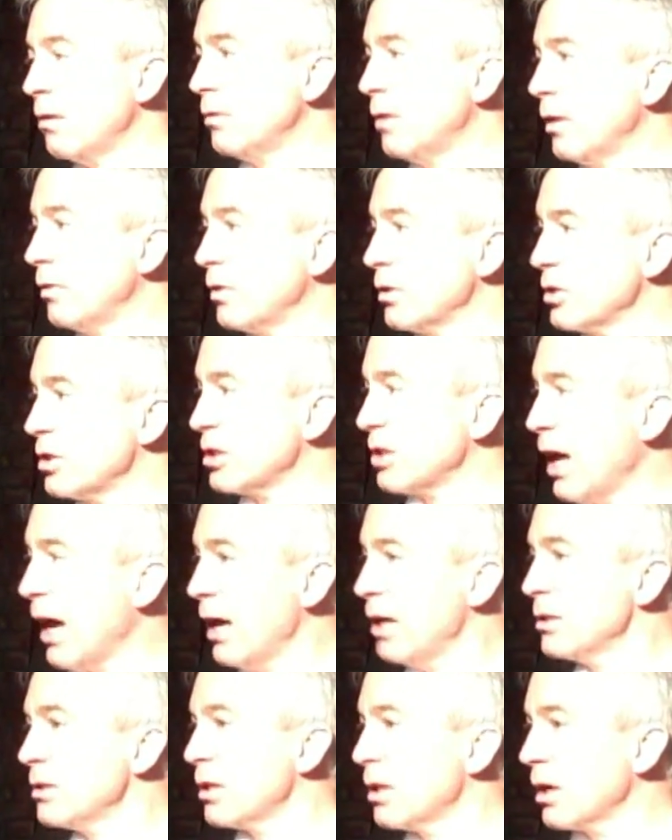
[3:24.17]
that the
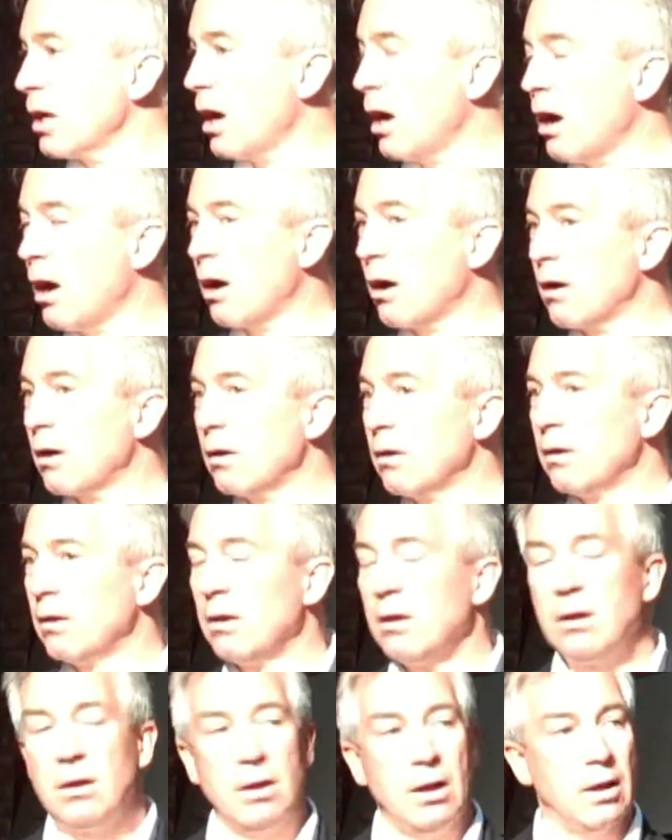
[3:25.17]
size of the car
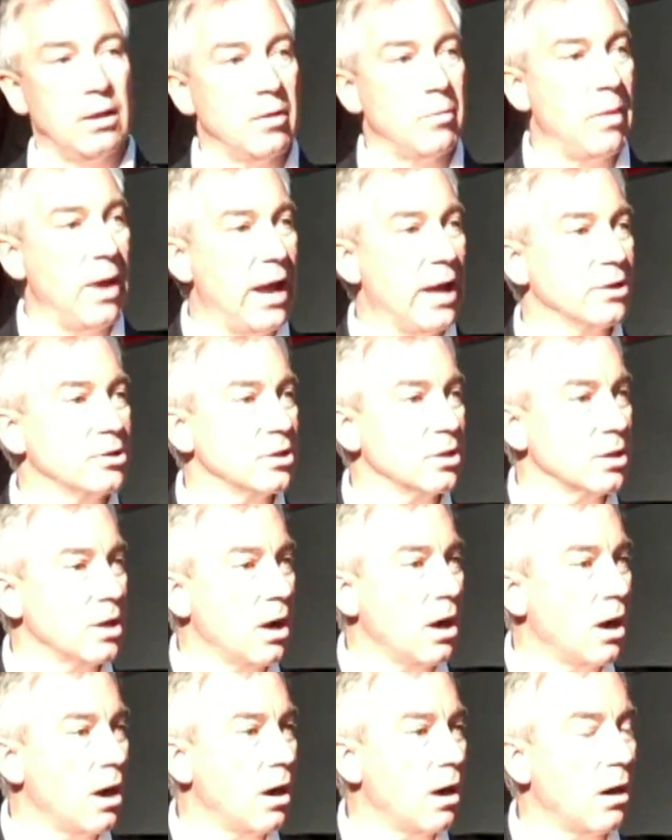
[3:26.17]
and the mass of the
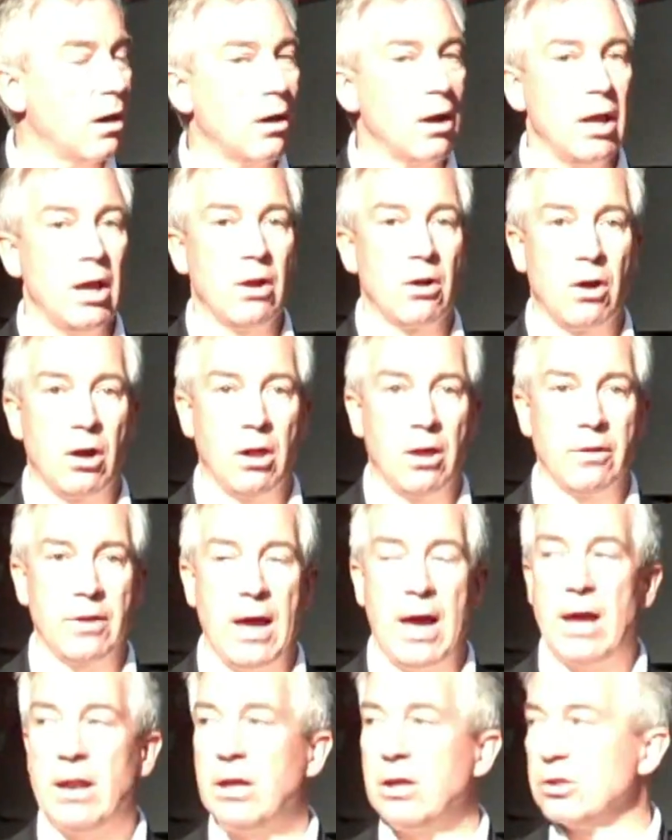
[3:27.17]
car and all
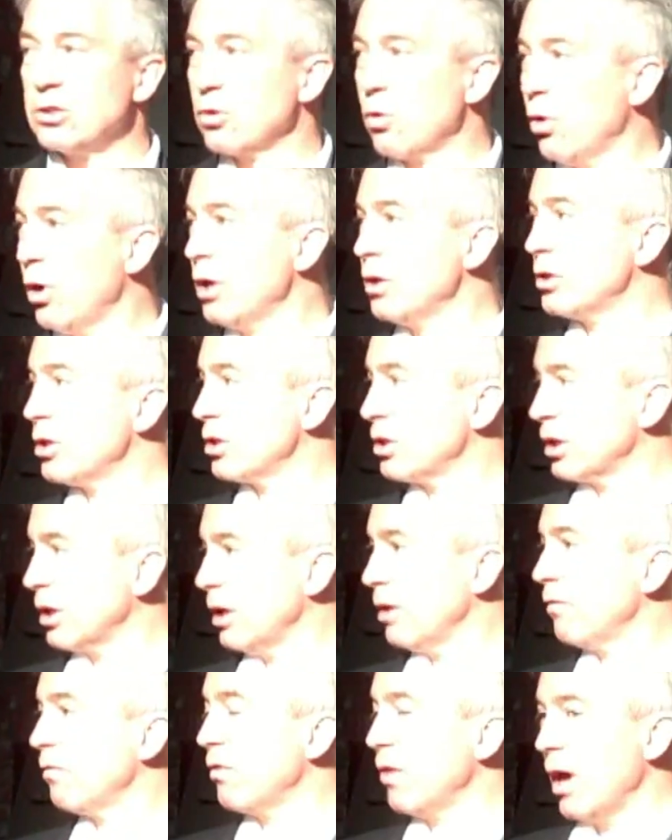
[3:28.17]
that is going to
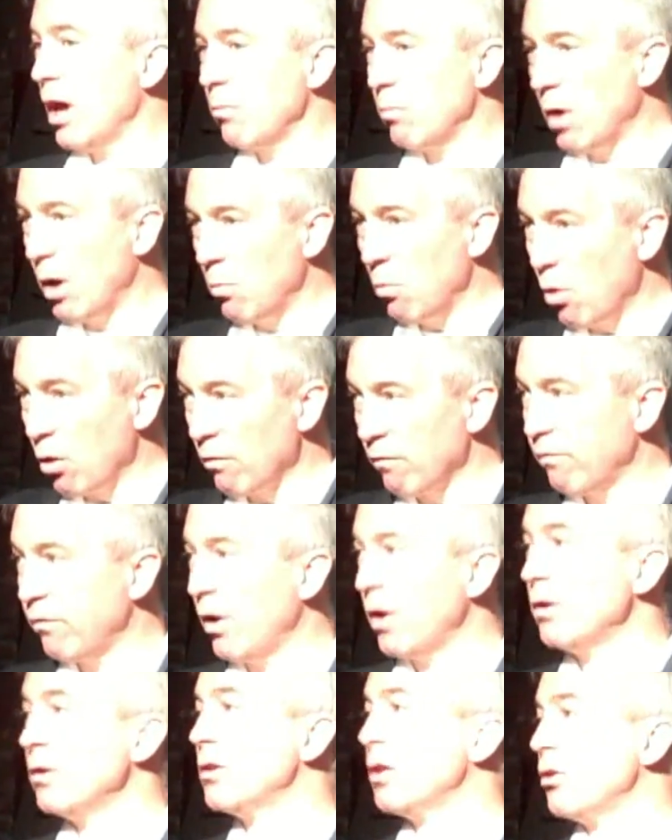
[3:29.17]
give them a more
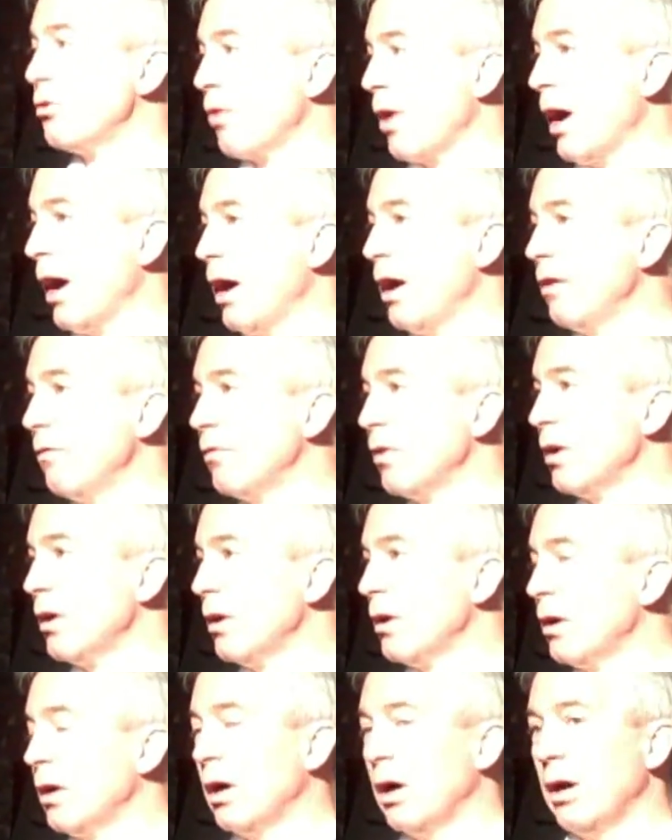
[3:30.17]
fun to drive
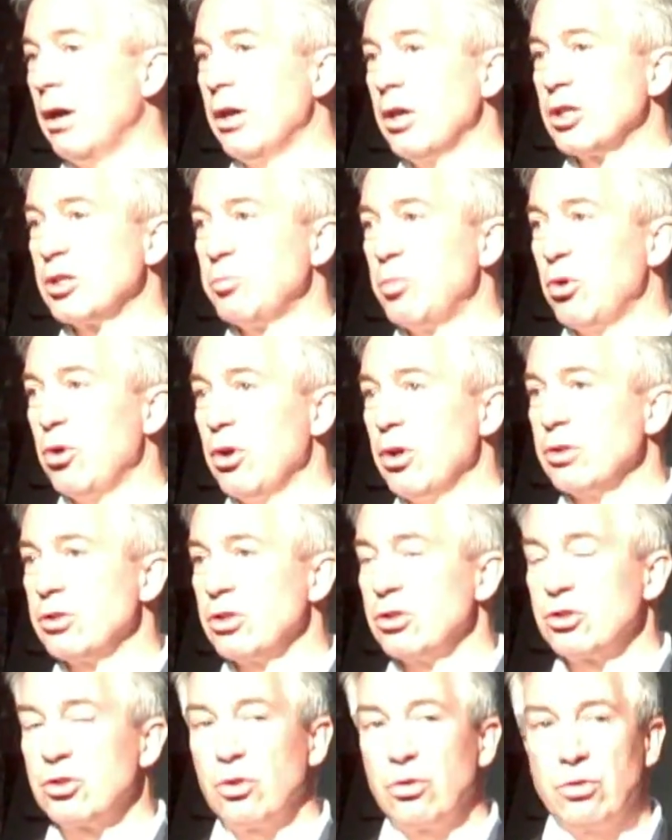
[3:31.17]
uh,
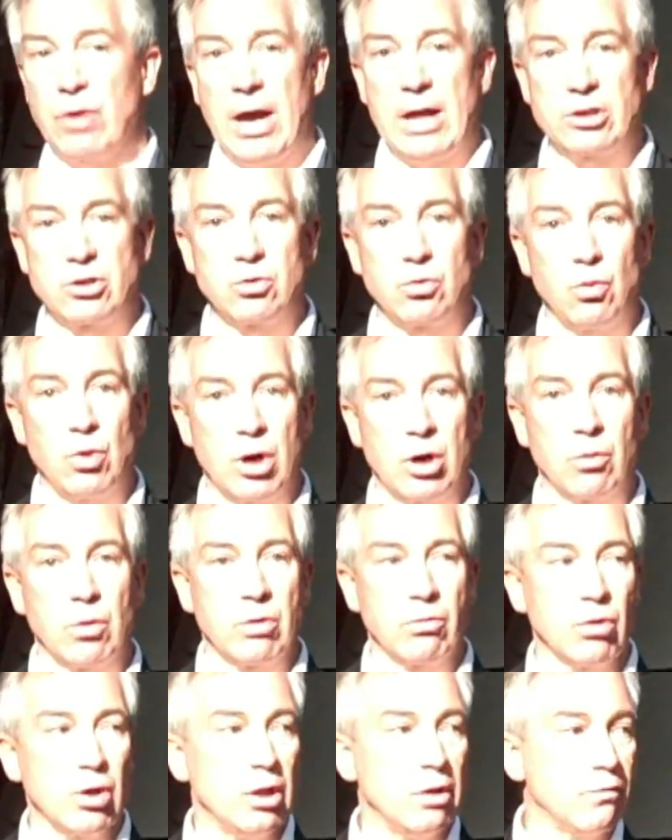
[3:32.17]
experience. And so that's where
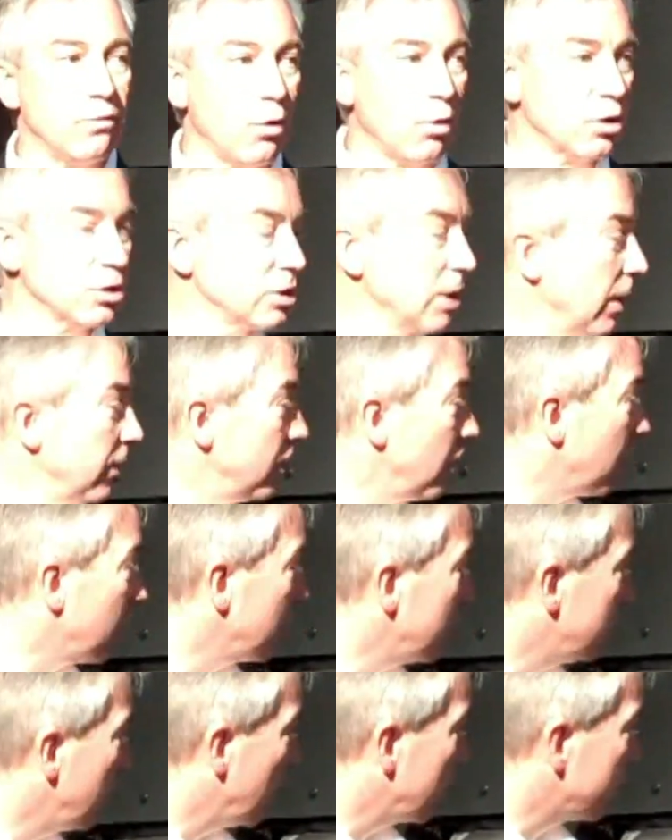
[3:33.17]
we really focused on the
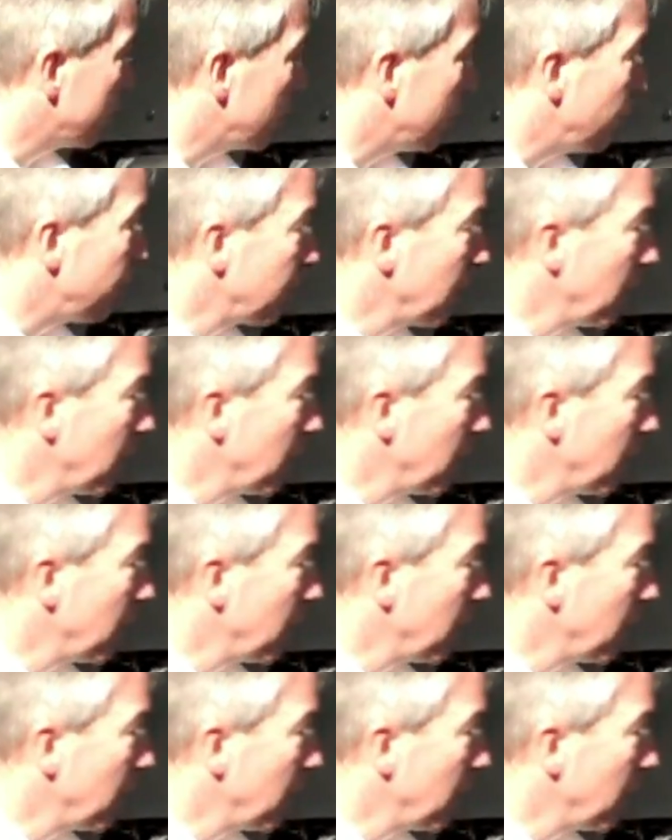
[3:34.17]
architecture.